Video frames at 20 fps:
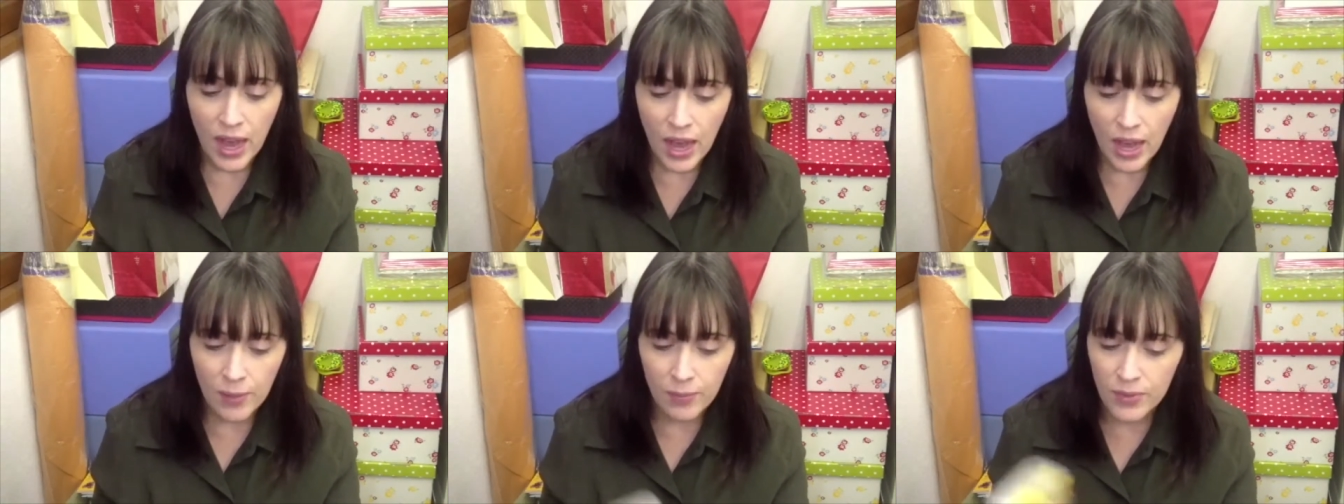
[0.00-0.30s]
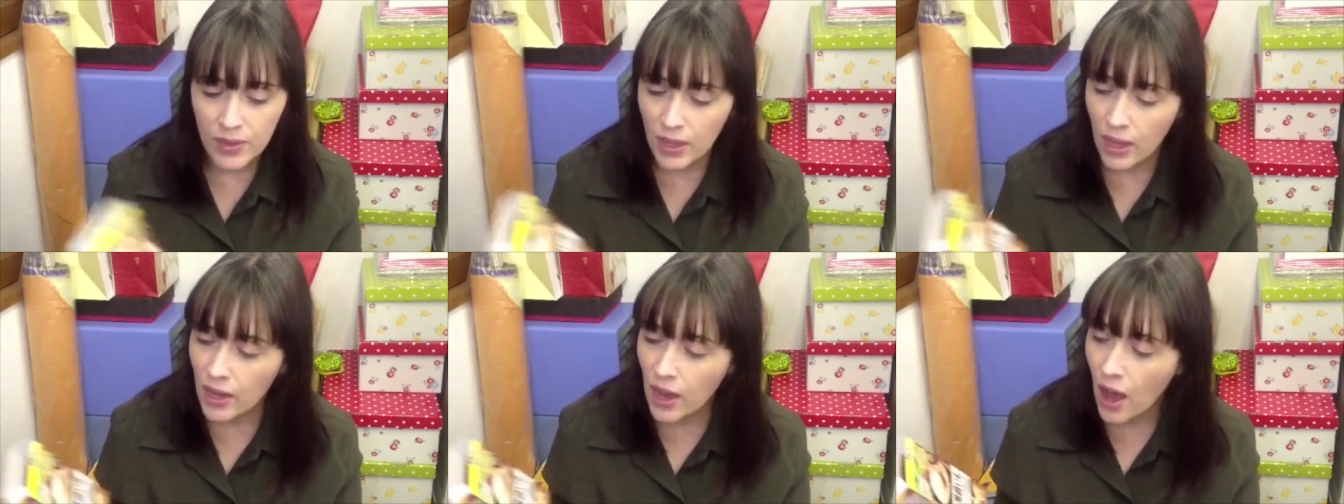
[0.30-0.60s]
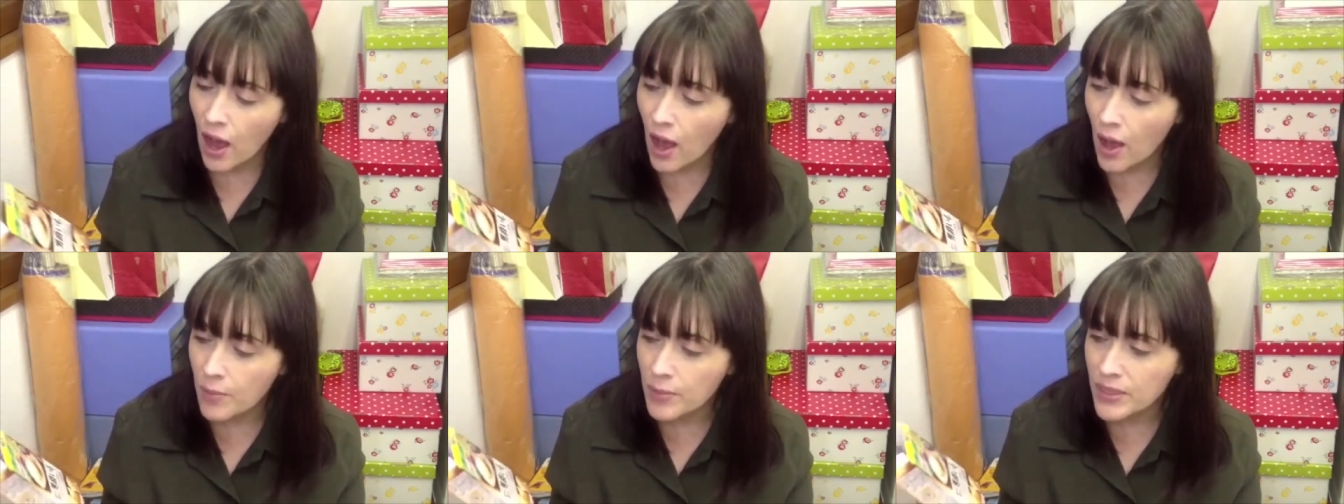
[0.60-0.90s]
The
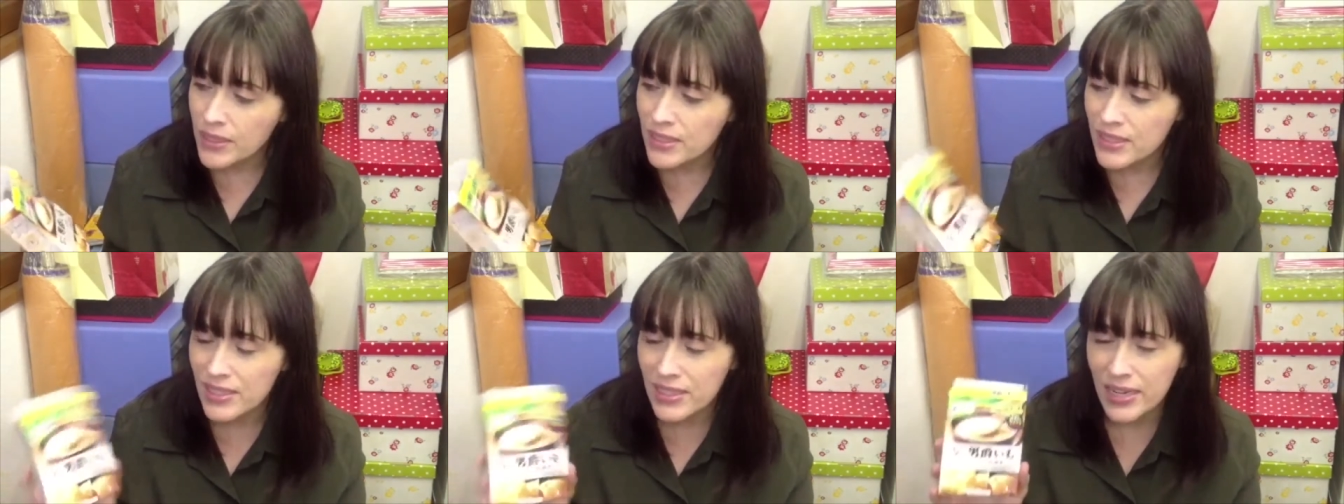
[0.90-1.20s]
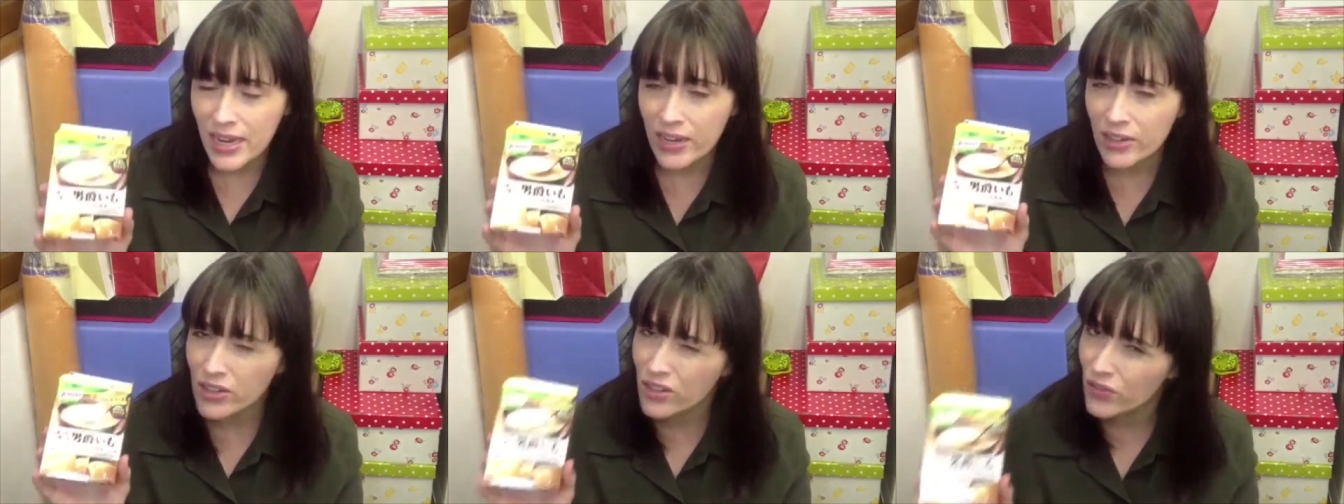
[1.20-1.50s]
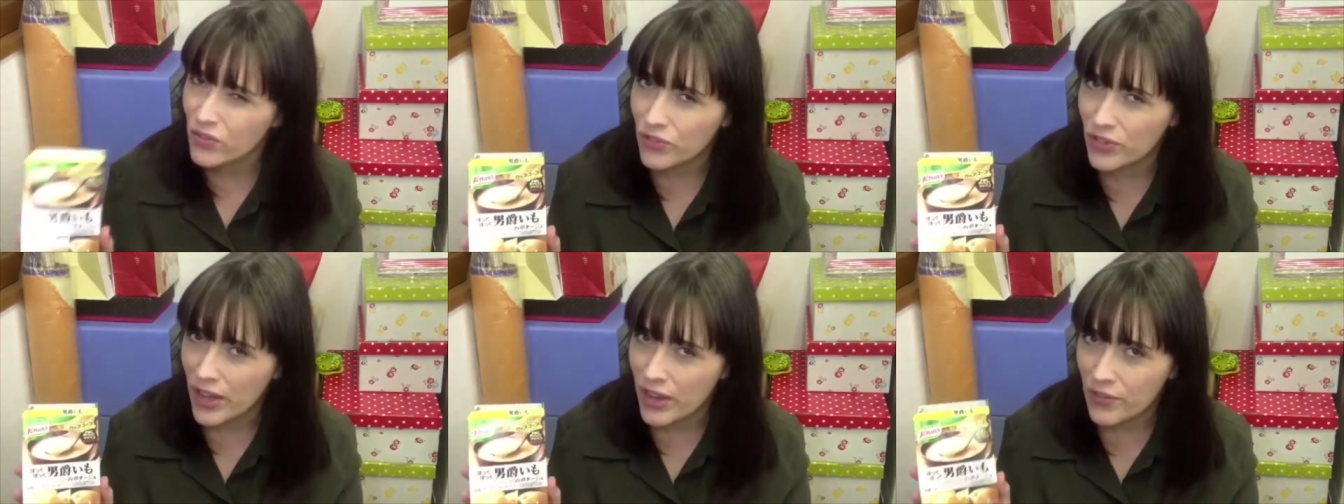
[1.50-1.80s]
common
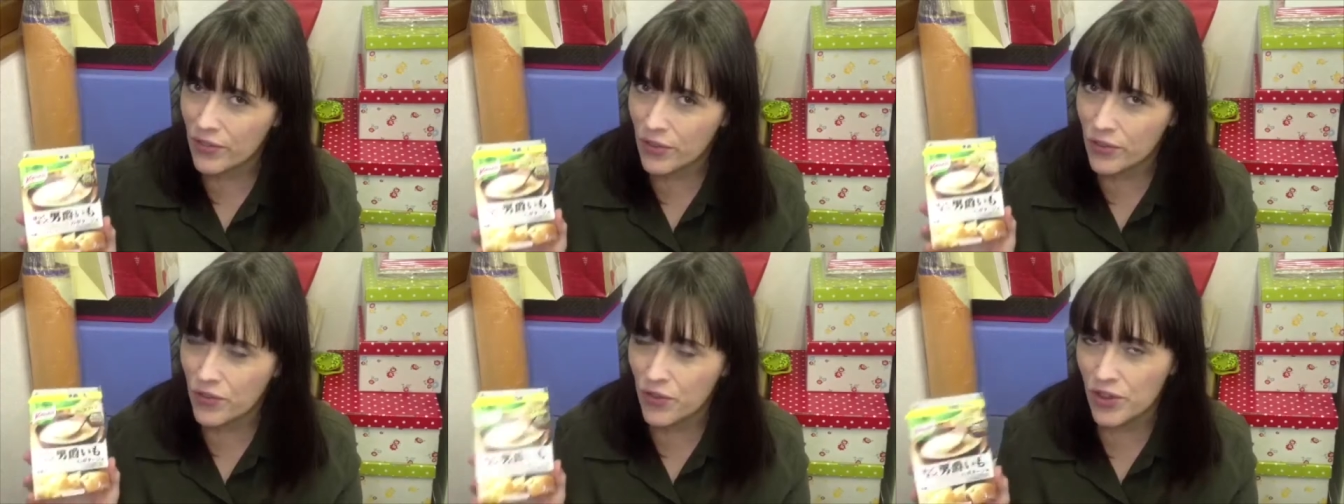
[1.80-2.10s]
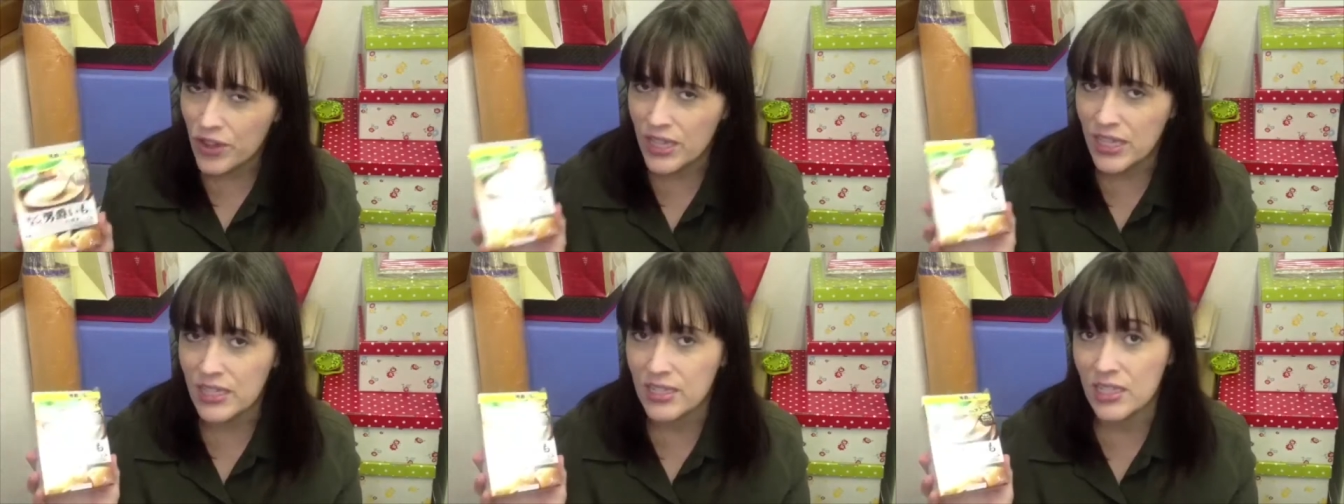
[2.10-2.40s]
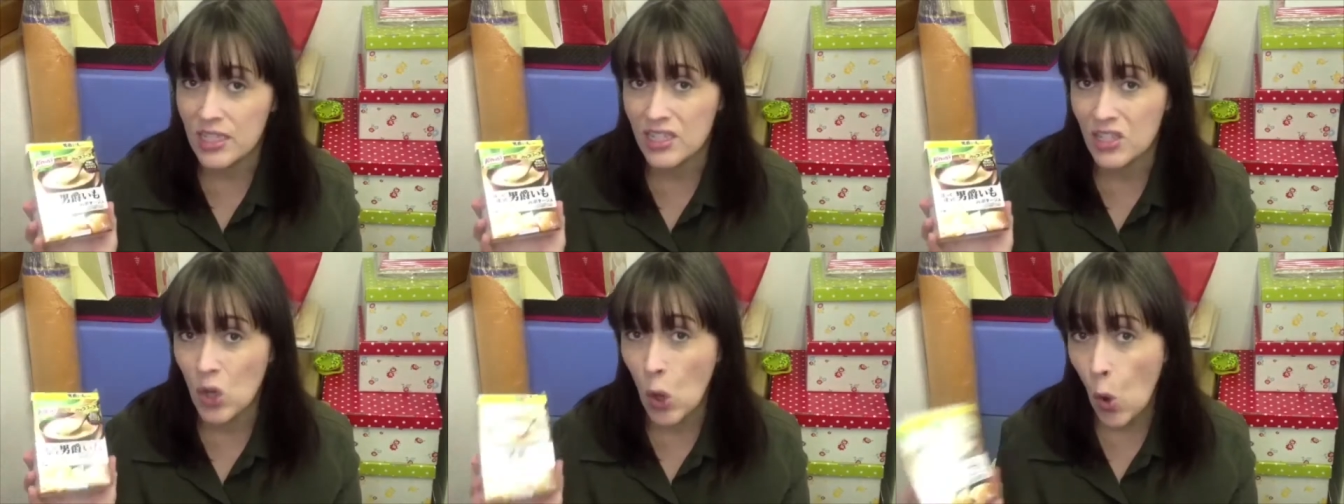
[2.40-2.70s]
standard flavor for
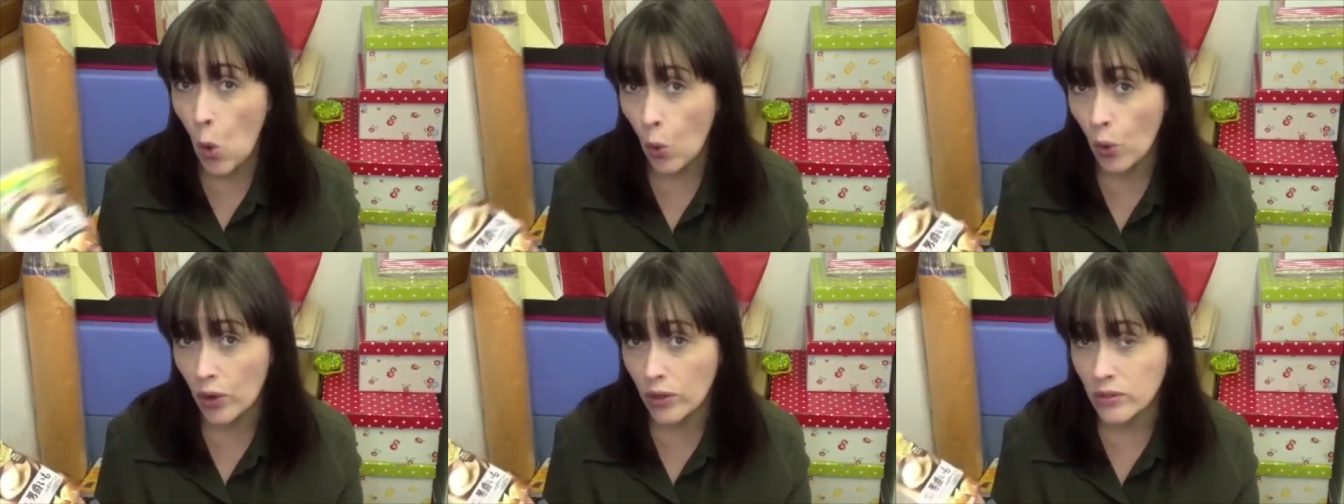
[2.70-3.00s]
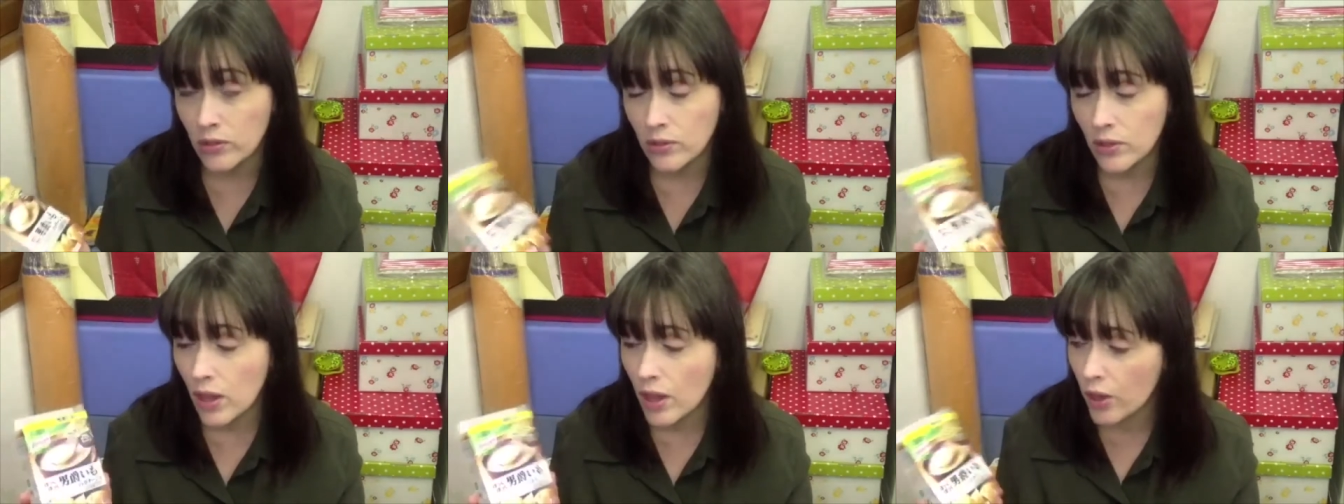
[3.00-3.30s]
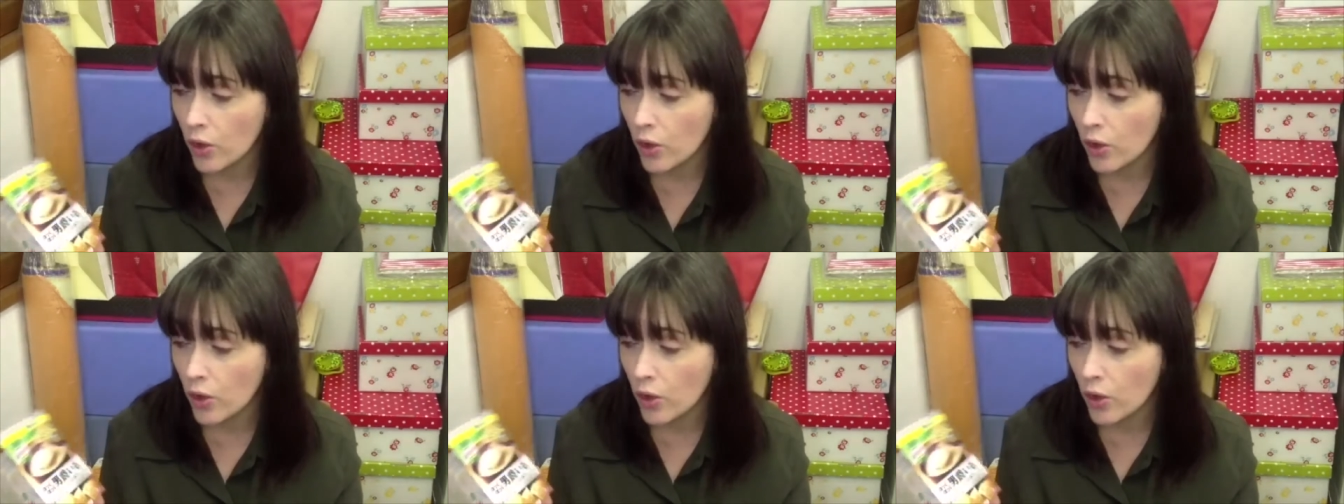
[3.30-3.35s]
these is corn.